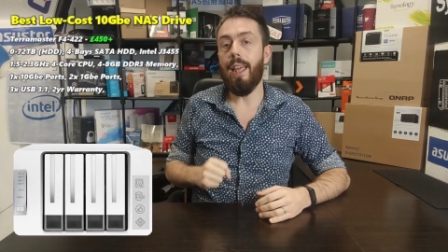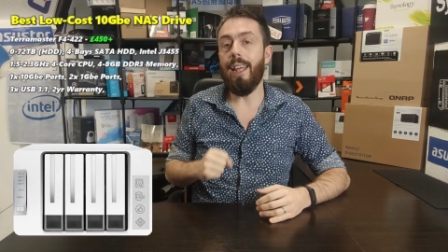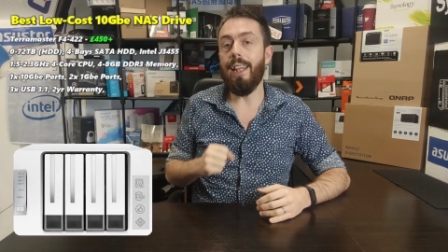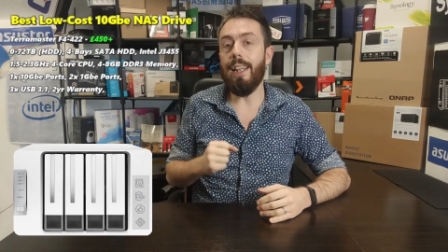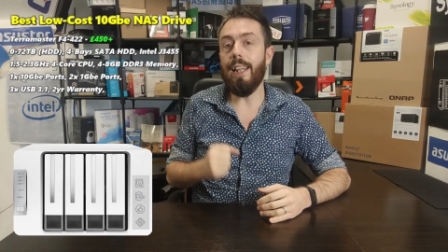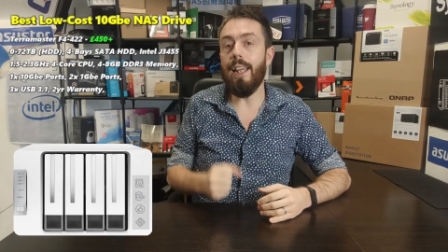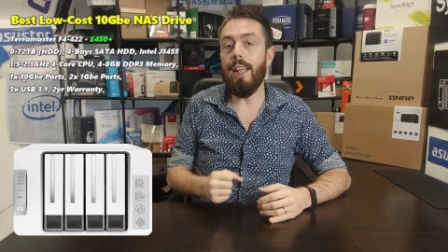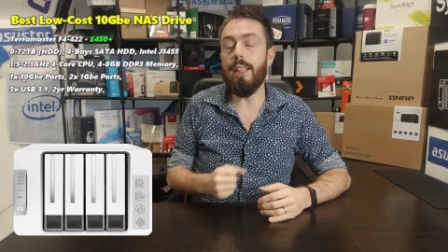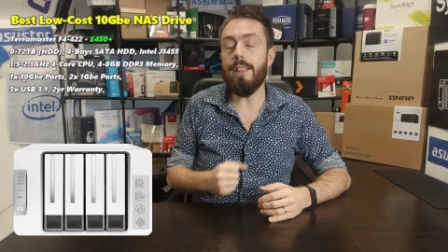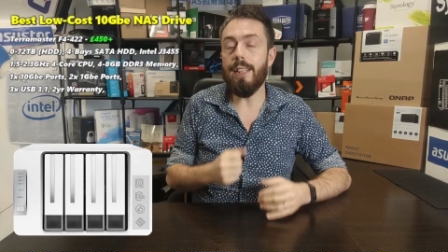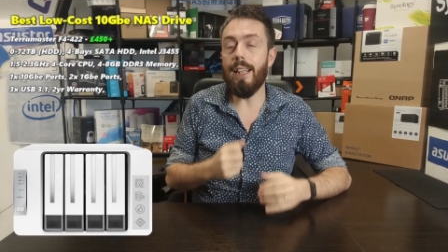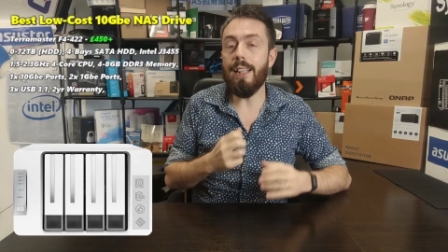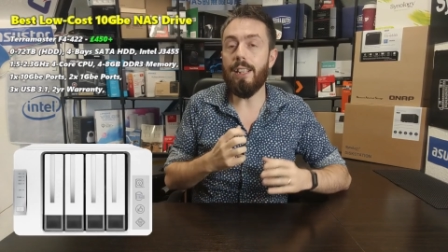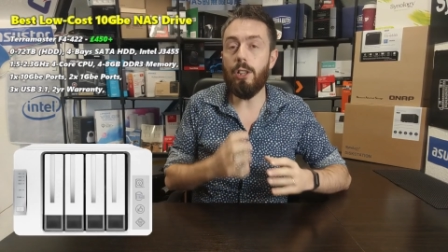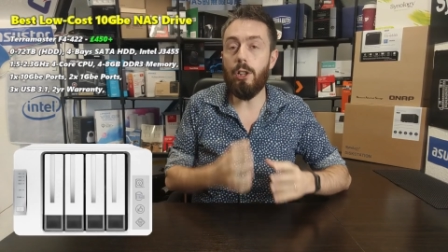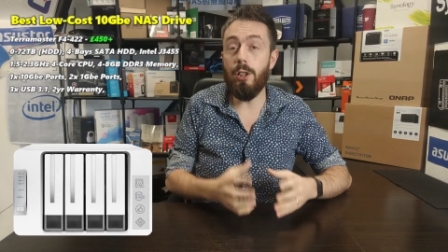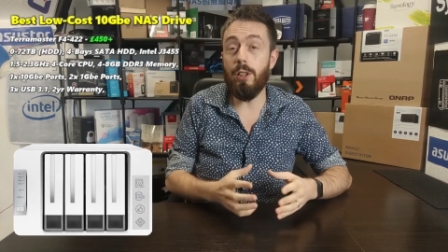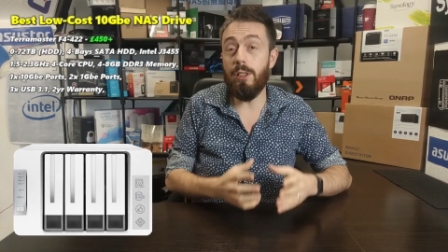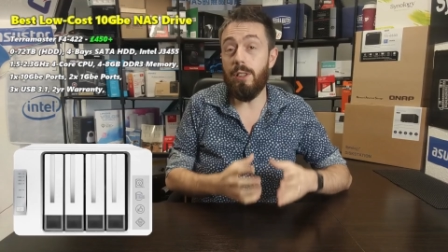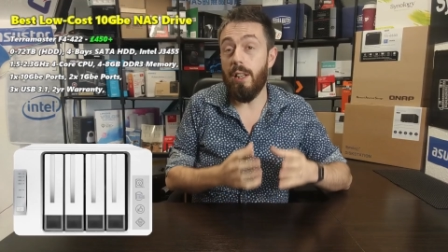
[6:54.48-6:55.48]
It is a
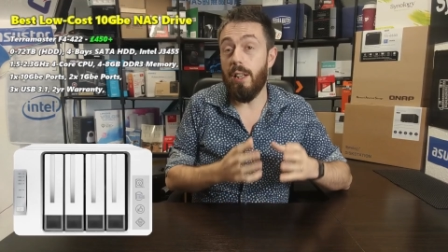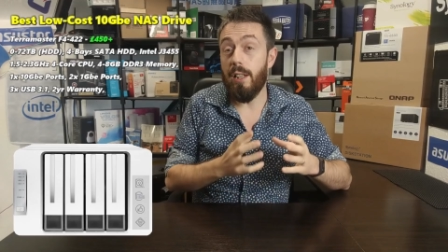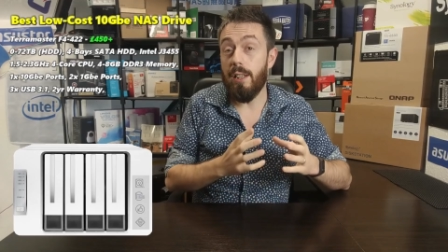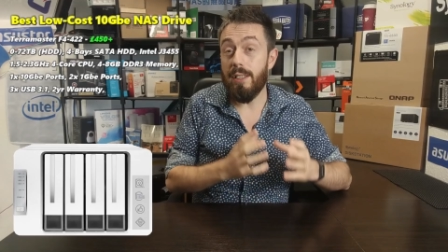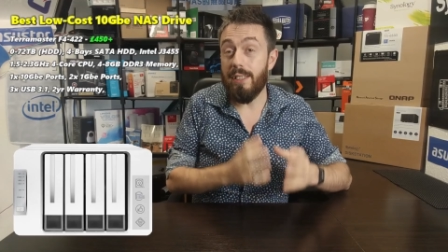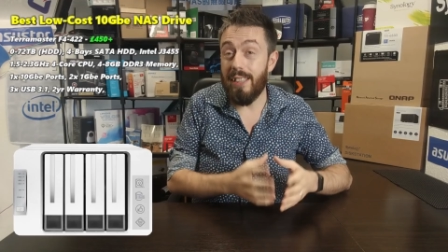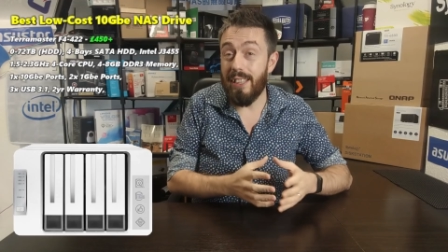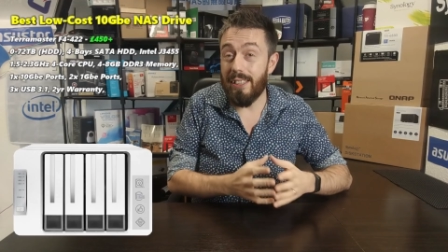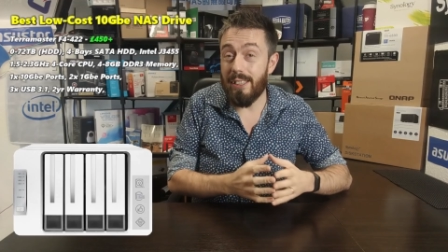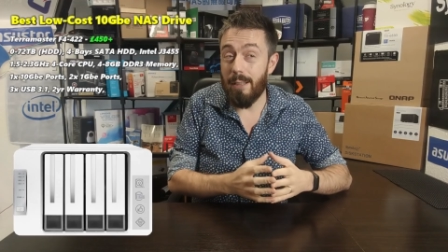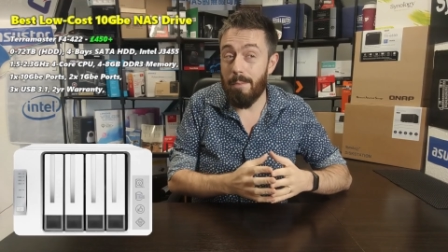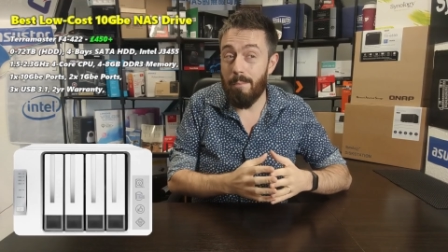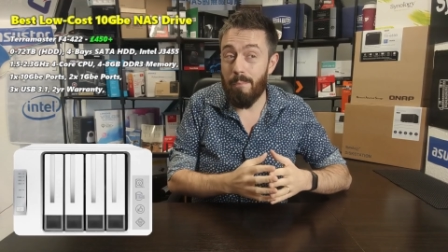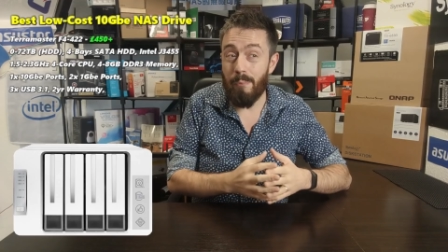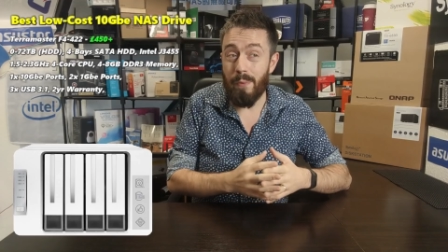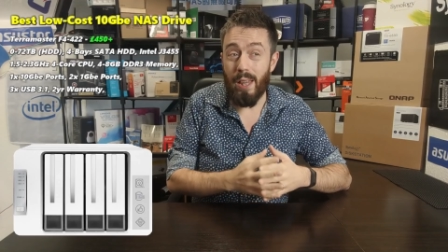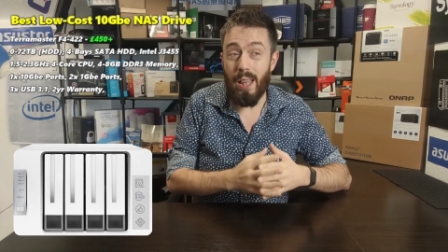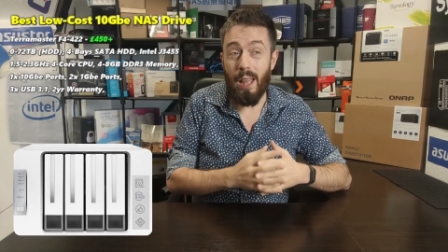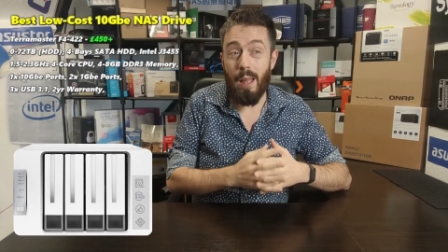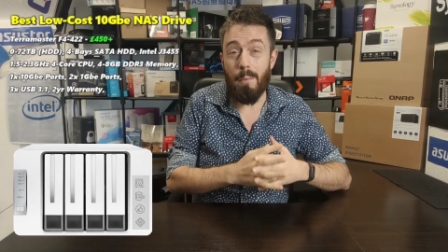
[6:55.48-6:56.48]
good
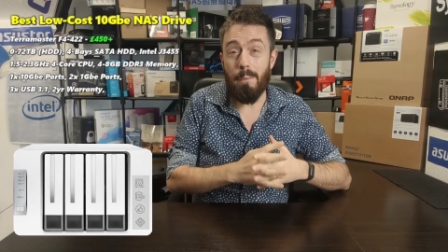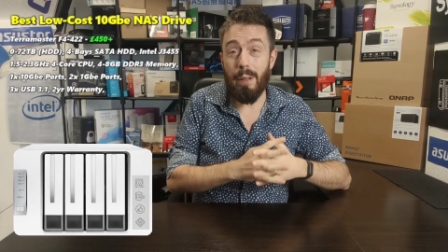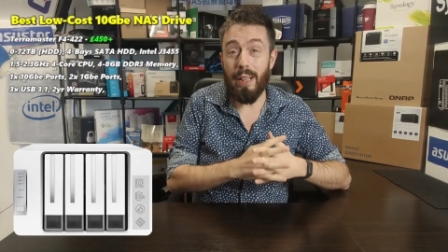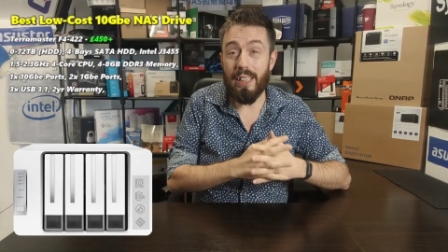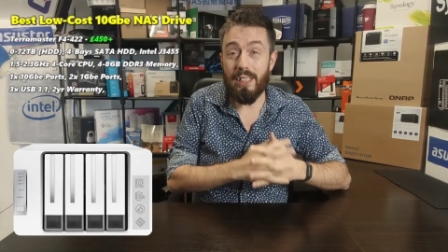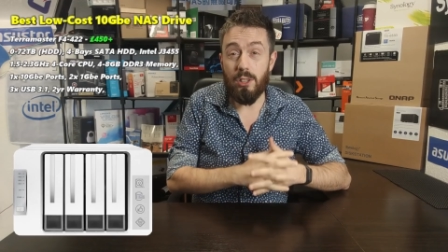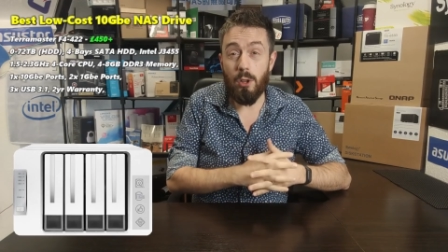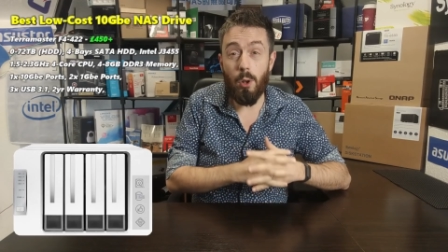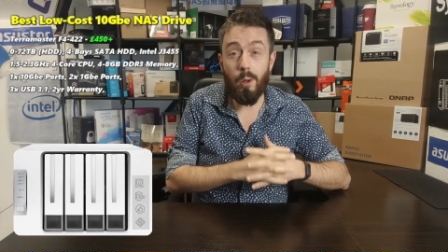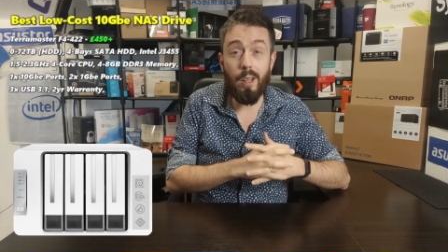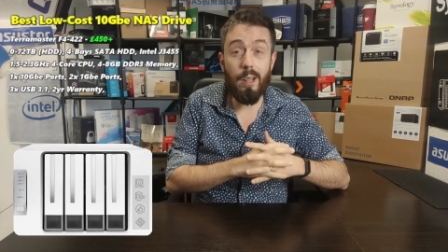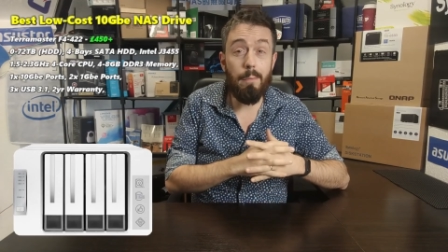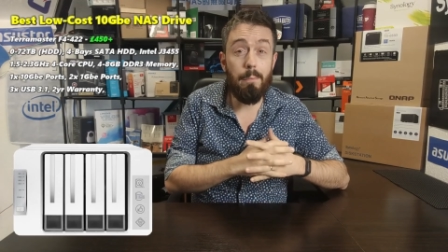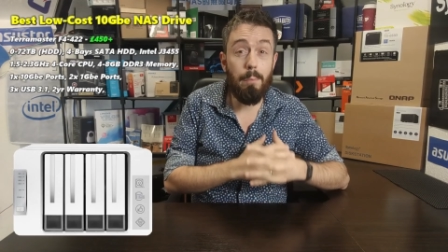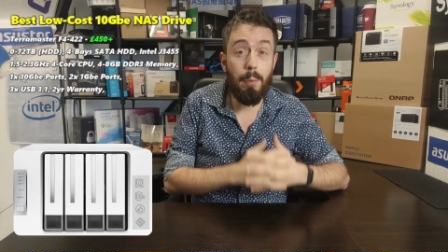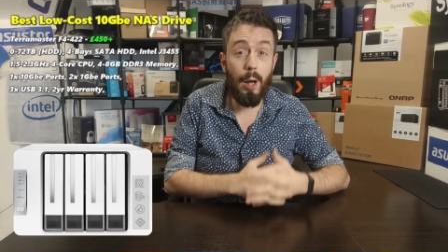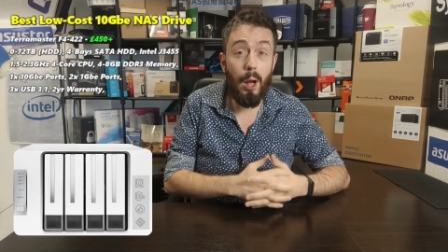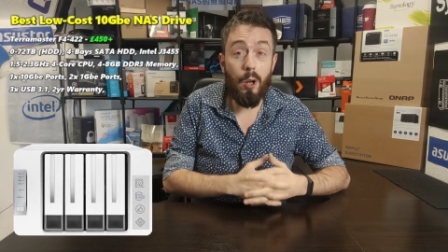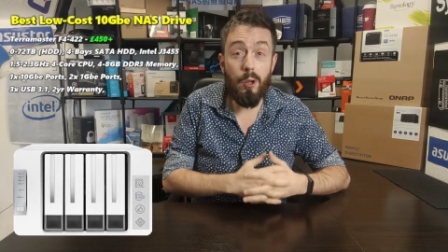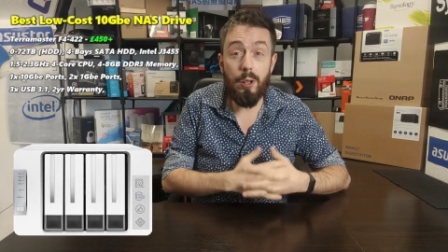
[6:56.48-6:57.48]
system, but it's not going
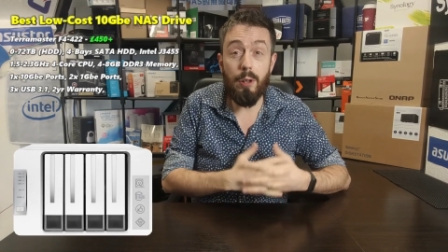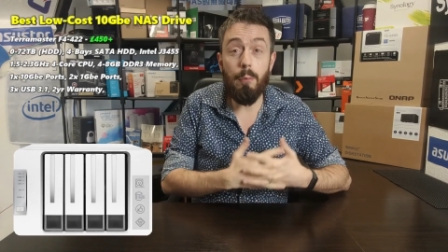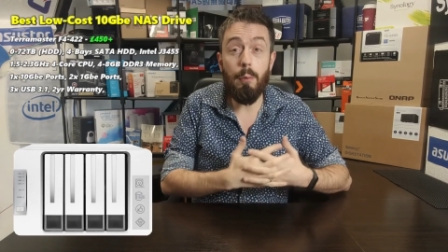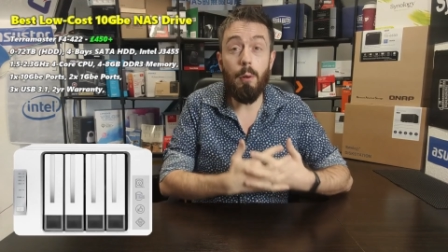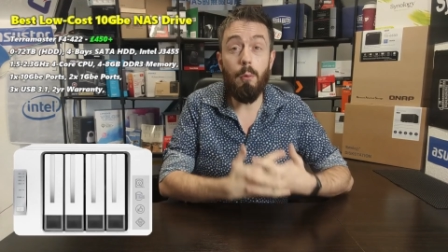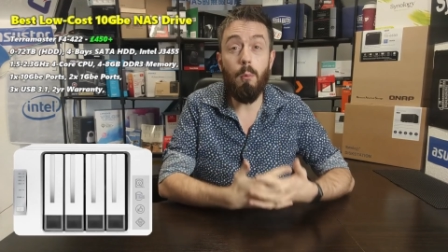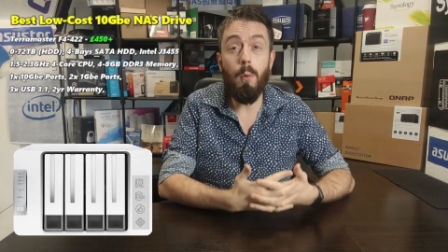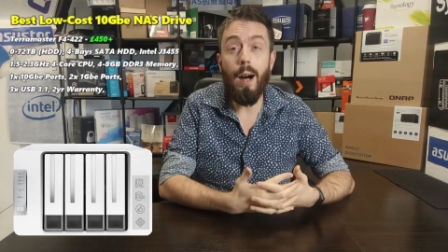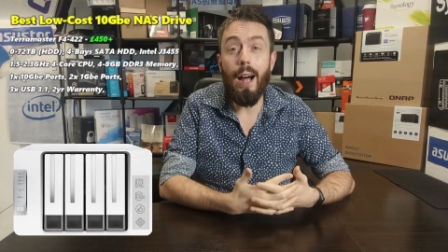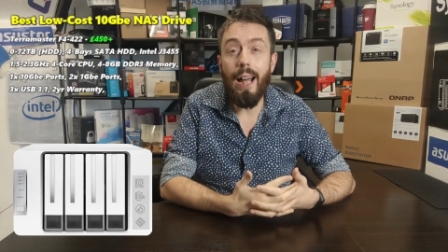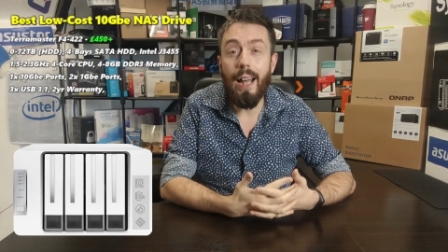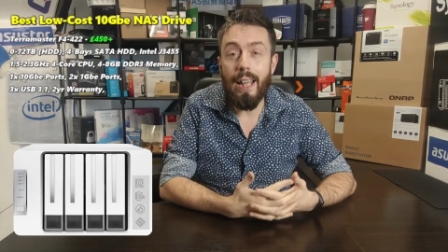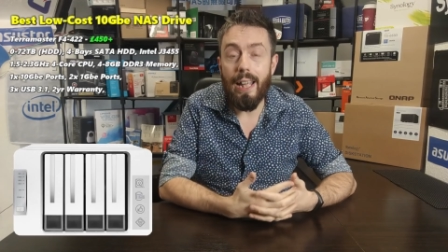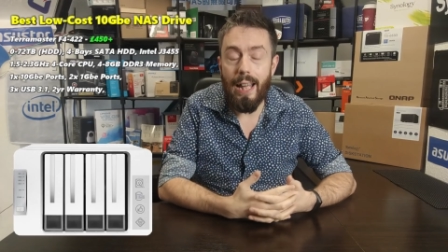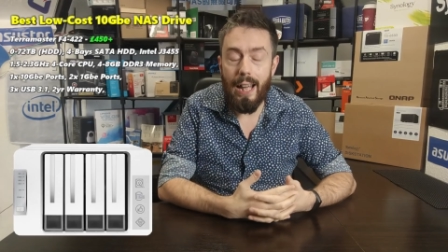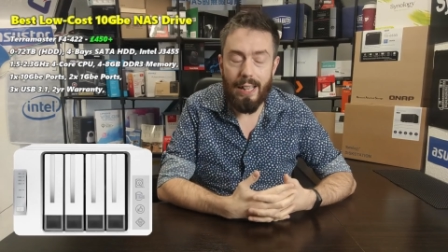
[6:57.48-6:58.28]
to blow you away.